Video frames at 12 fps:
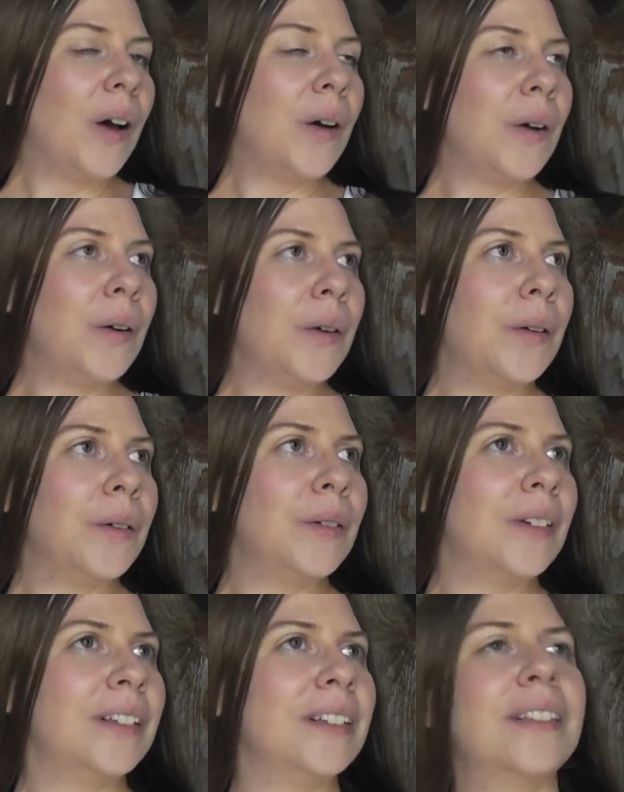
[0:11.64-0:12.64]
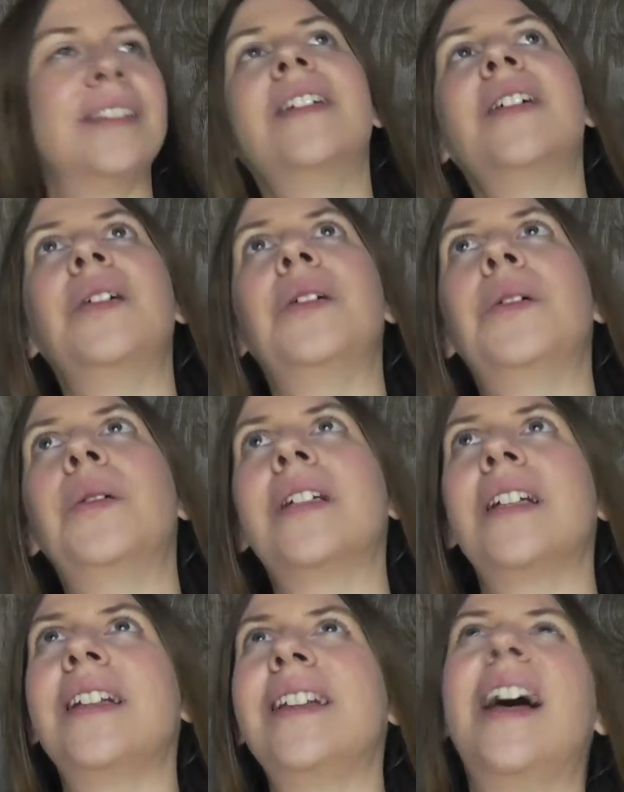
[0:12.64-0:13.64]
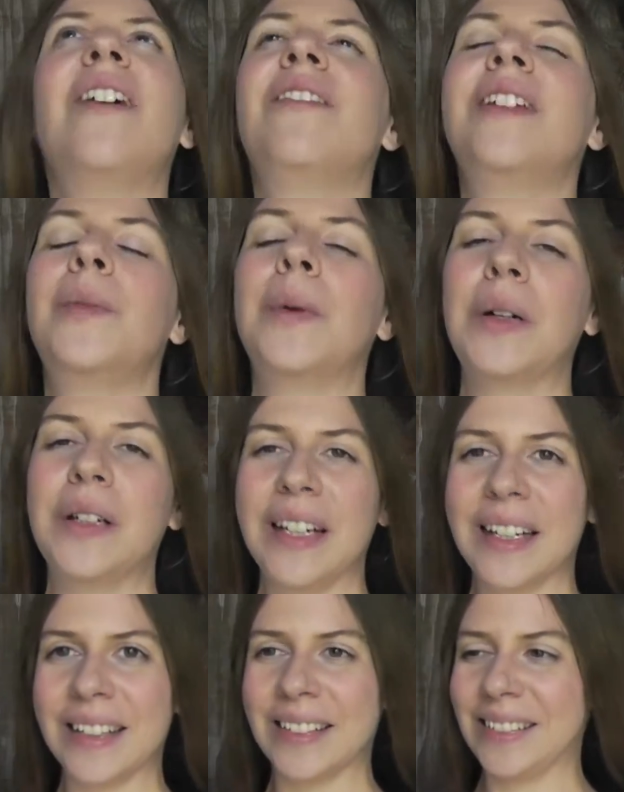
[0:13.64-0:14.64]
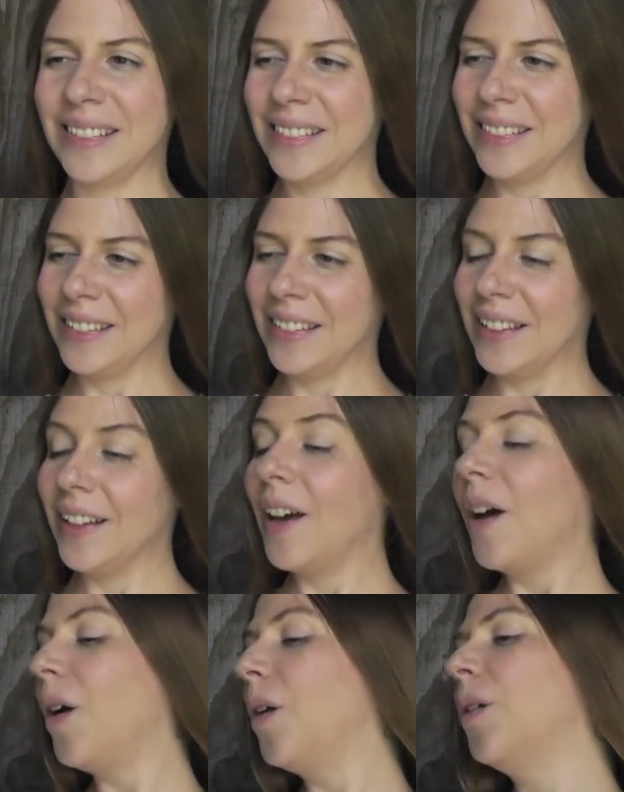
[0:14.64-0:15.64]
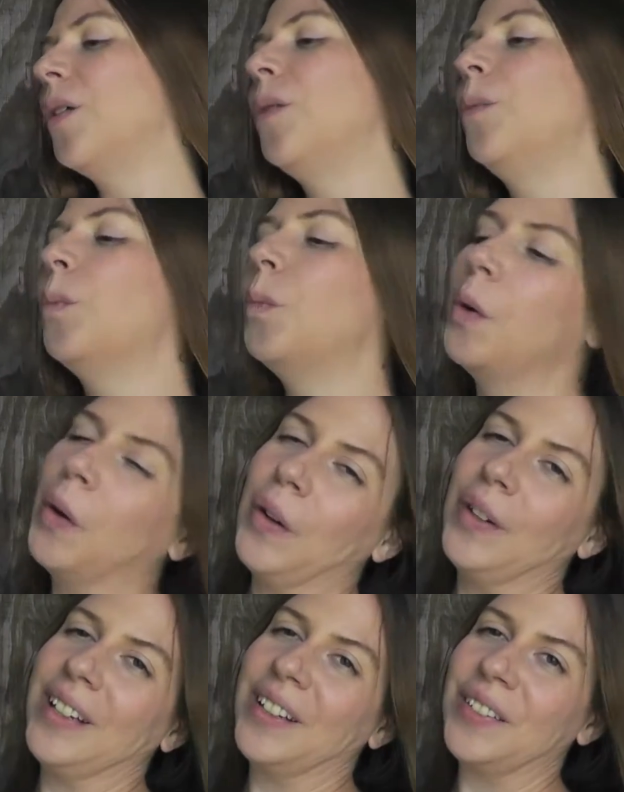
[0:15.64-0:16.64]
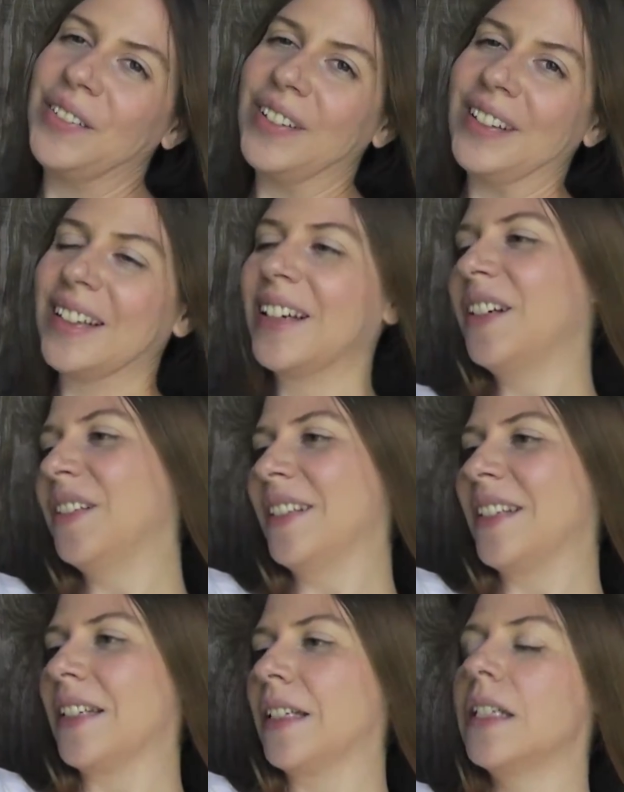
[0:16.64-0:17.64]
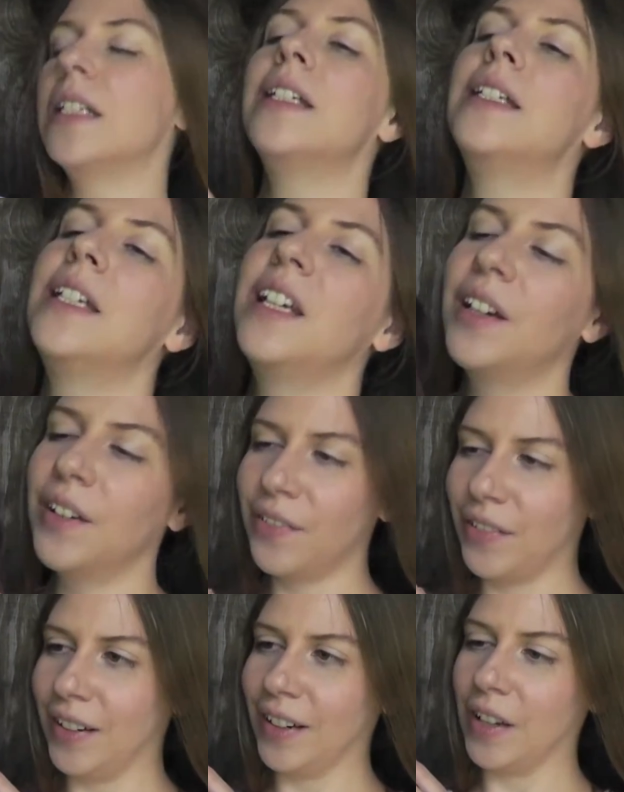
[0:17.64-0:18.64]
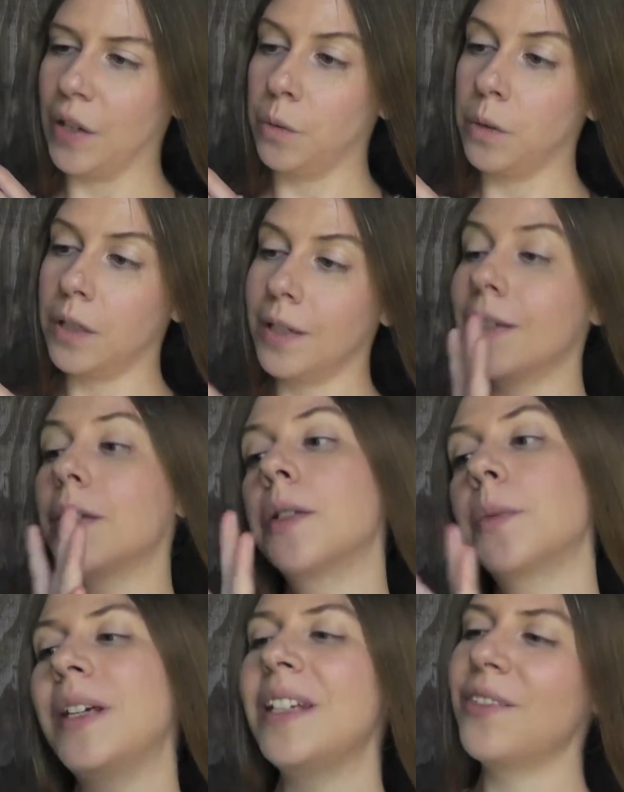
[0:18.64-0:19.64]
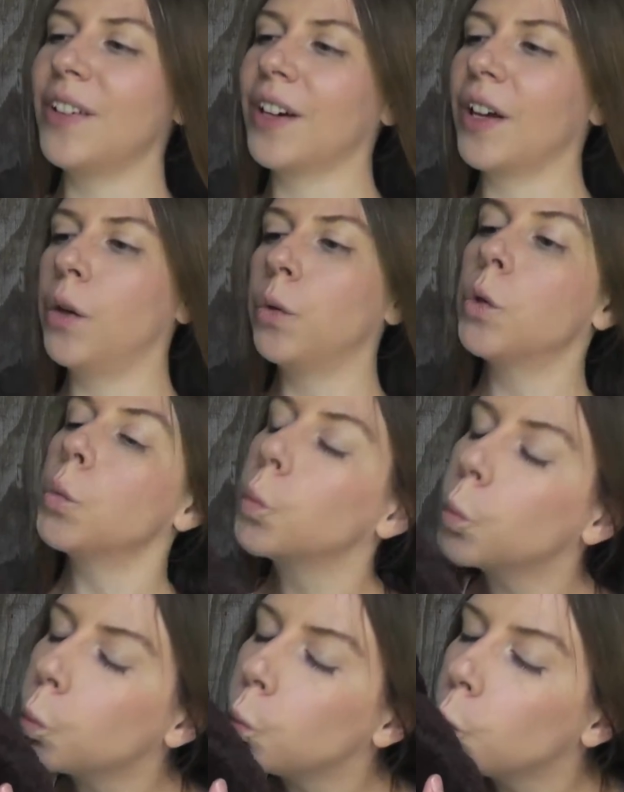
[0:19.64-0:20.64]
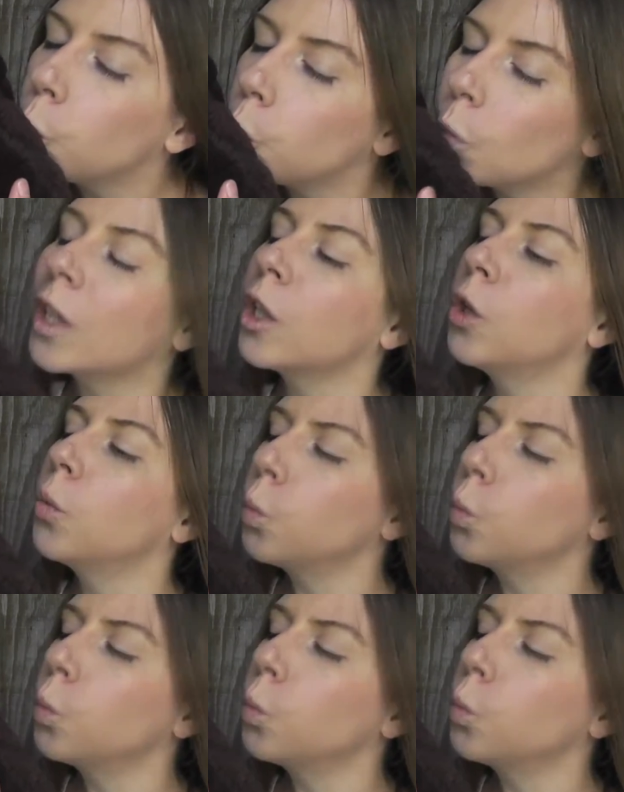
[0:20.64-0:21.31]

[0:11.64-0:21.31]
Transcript: oh, oh, what a lovely morning. Oh, good morning, little fur coat. Dear fur coat. Sweet fur coat. -hmm.